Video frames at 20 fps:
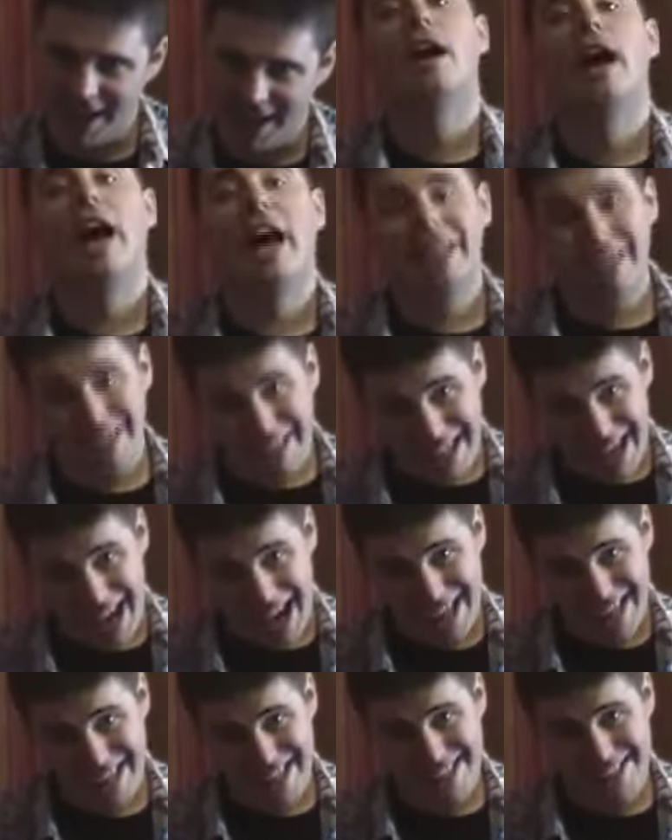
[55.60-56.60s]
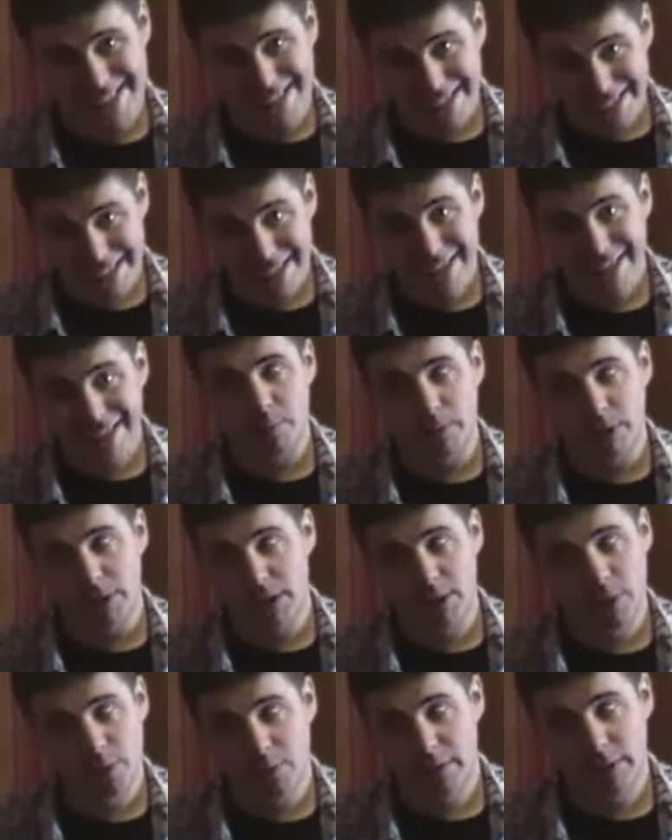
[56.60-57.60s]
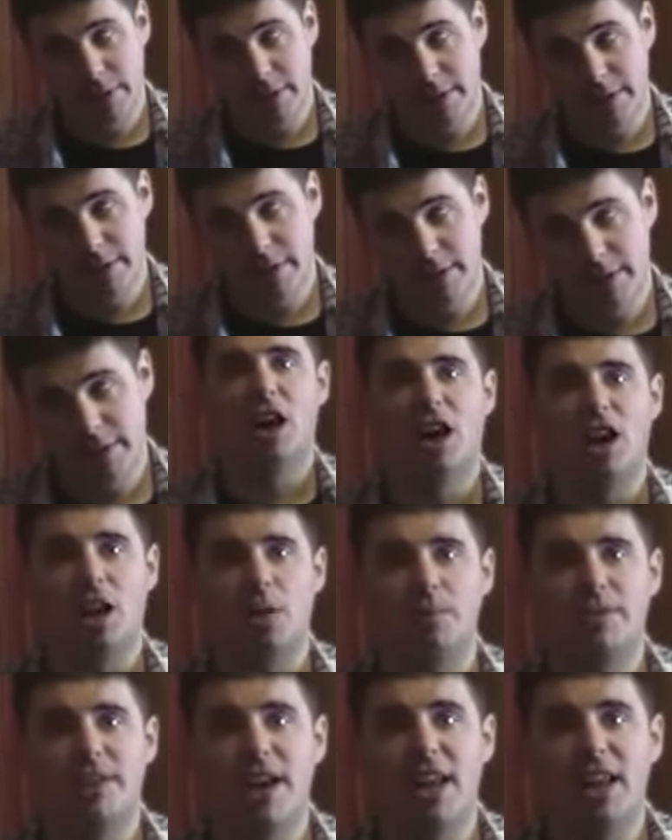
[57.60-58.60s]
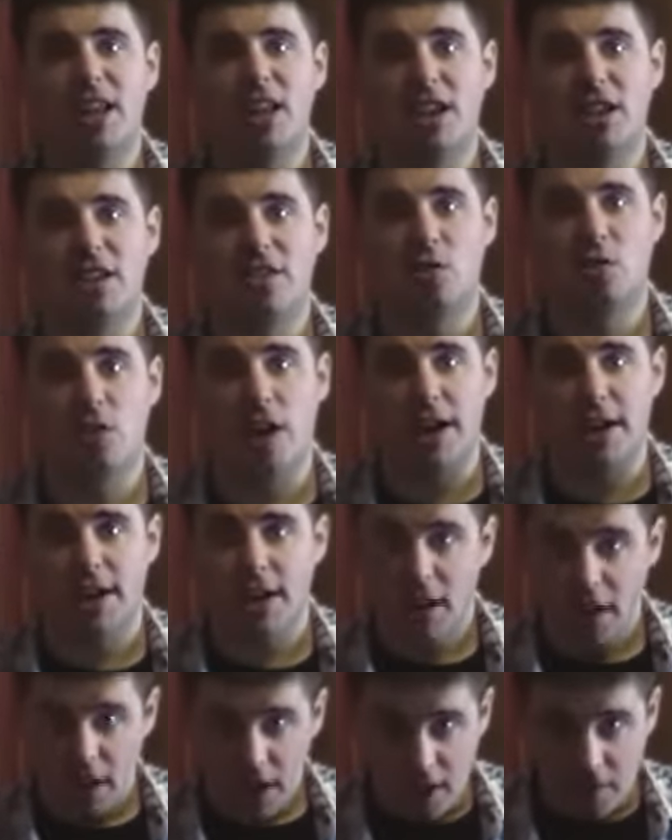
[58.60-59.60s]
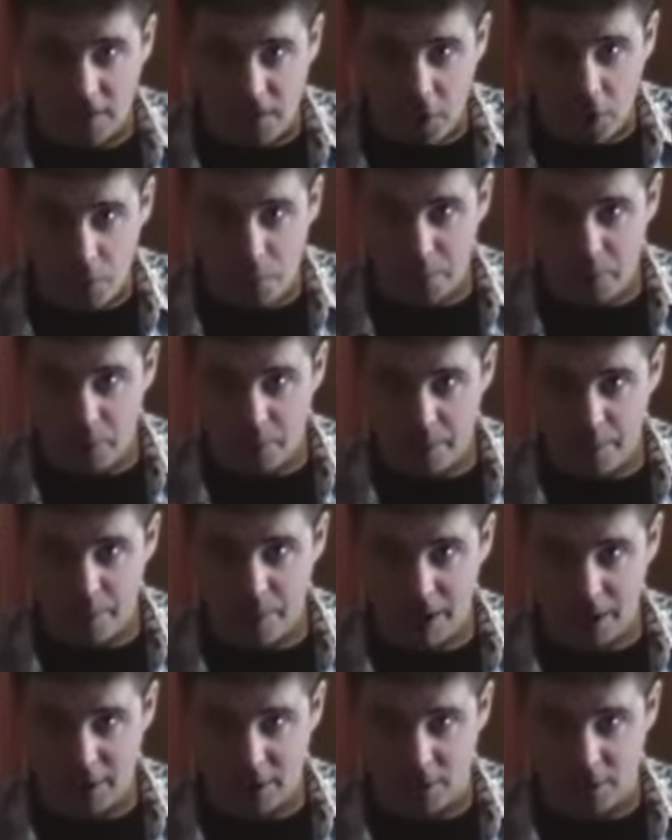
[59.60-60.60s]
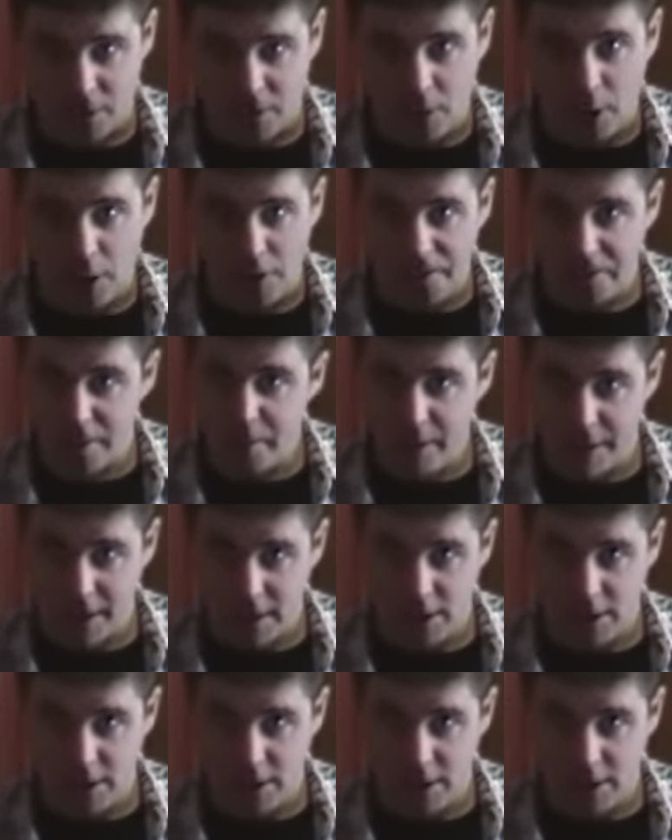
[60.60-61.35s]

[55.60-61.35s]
And yes, but no. And I'm telling you straight. If you put up a picture of Ralph flipping